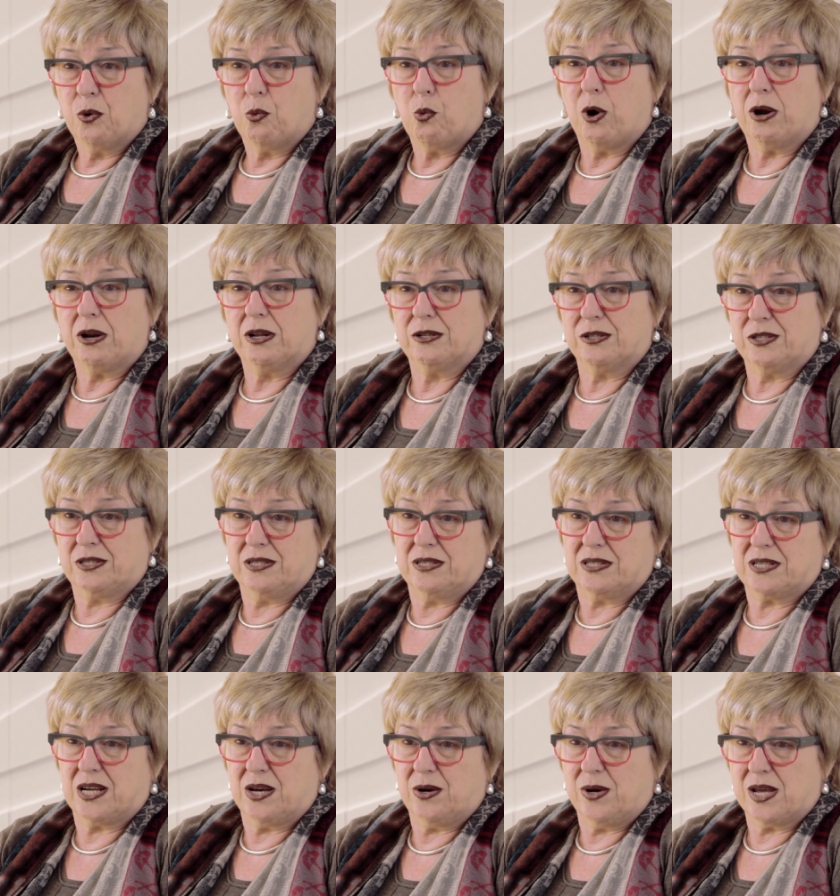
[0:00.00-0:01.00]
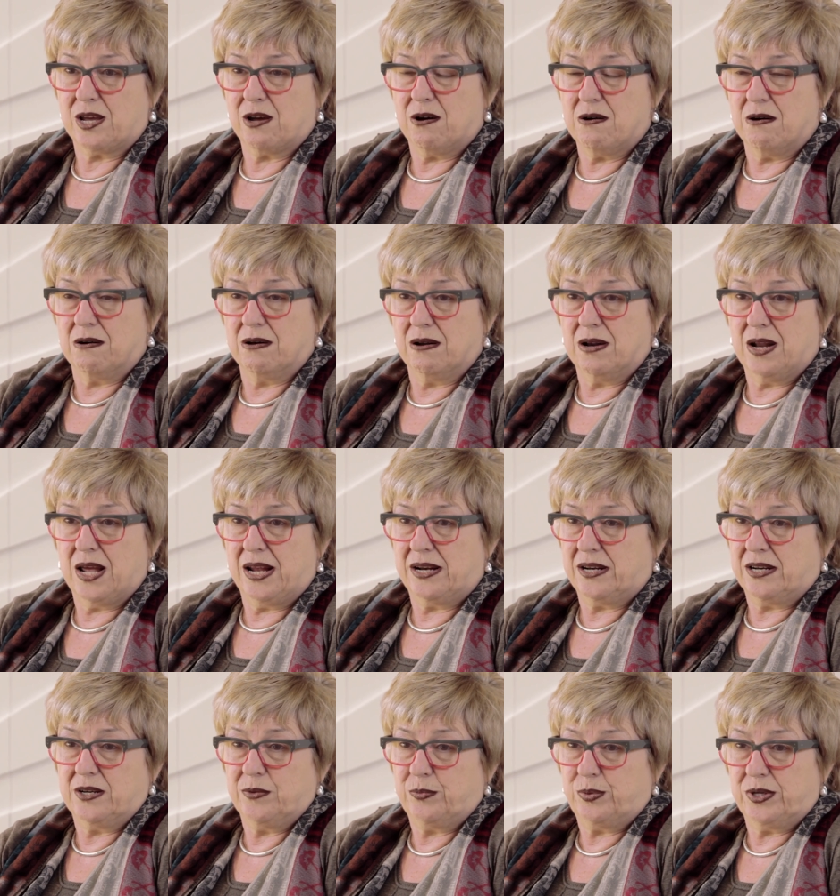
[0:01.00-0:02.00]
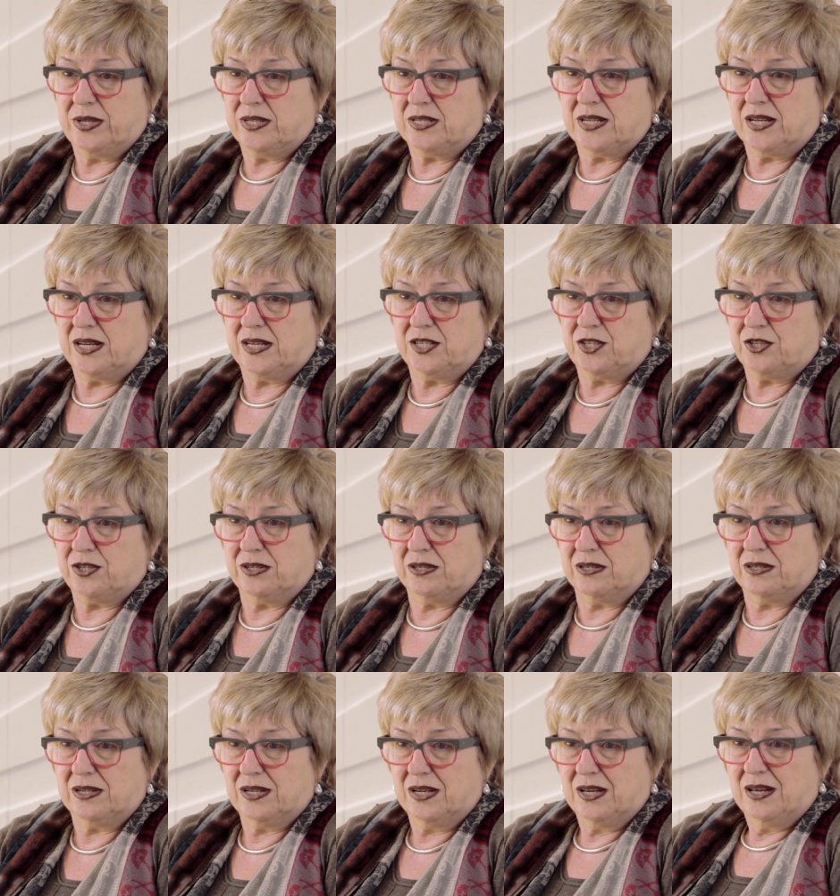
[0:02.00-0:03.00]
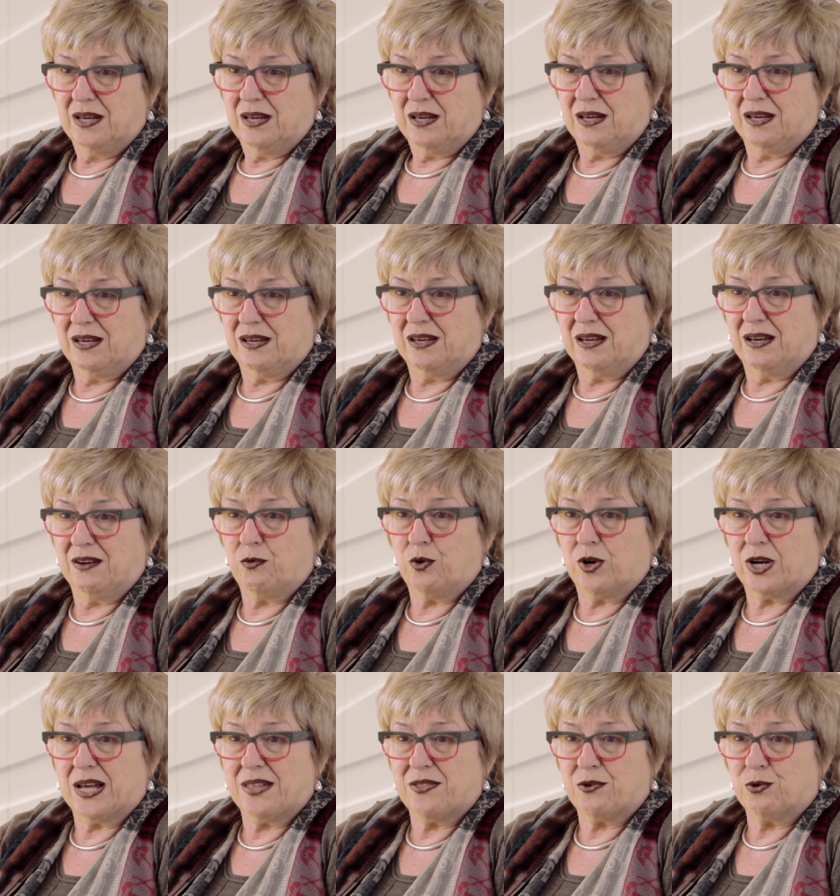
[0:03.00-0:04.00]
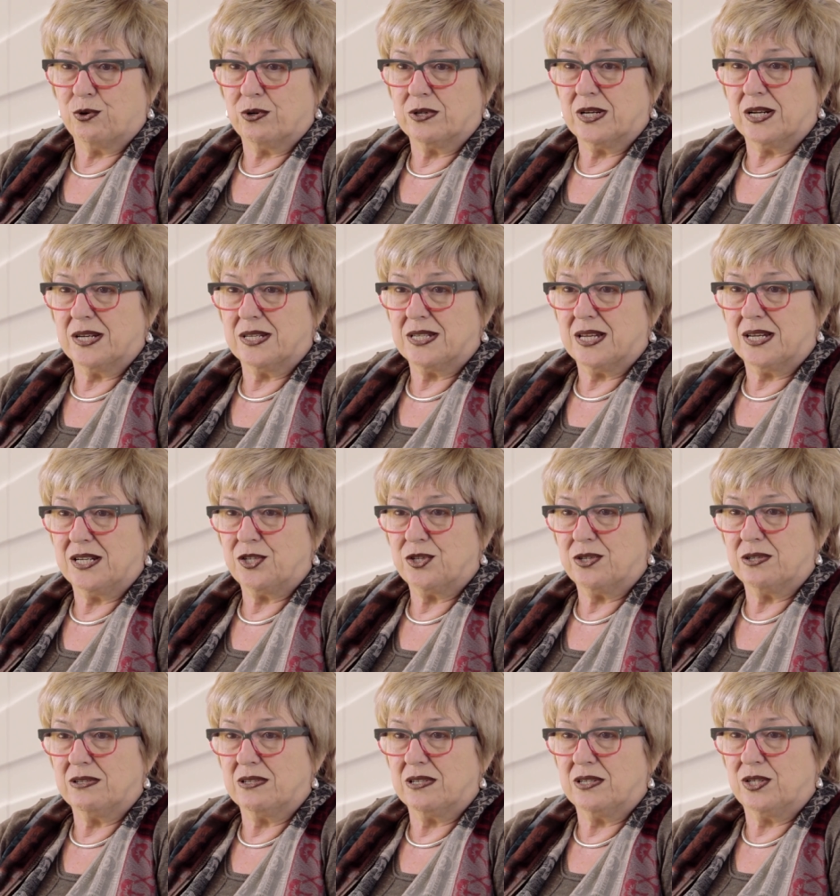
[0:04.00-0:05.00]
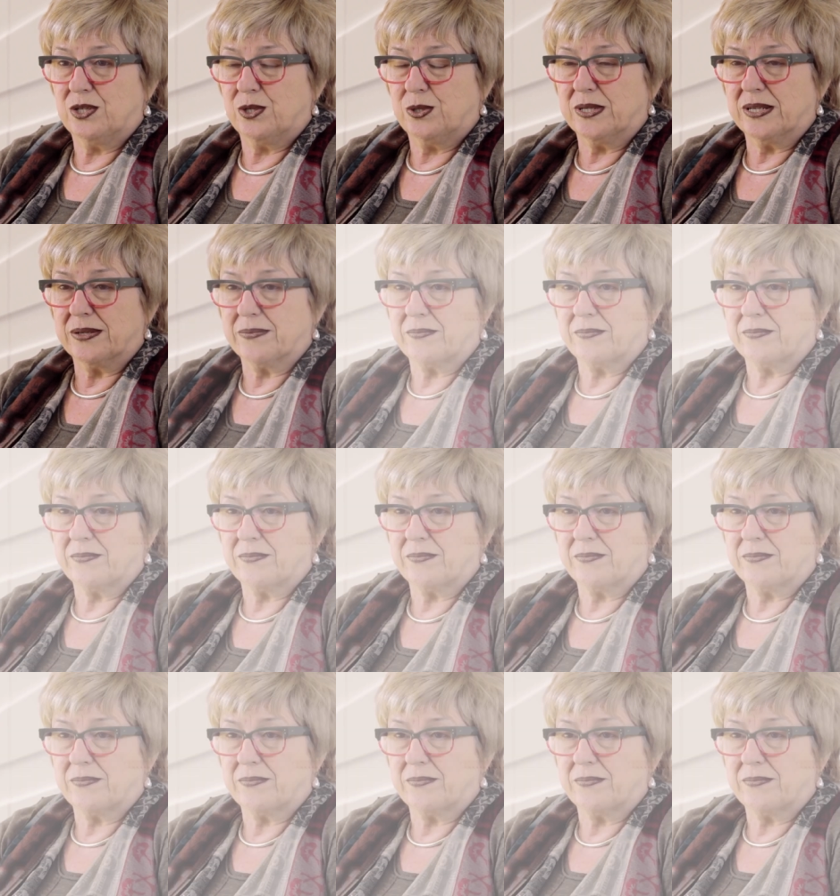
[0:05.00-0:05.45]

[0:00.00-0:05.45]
what else is going on and an appreciation uh, of what other organisations are doing.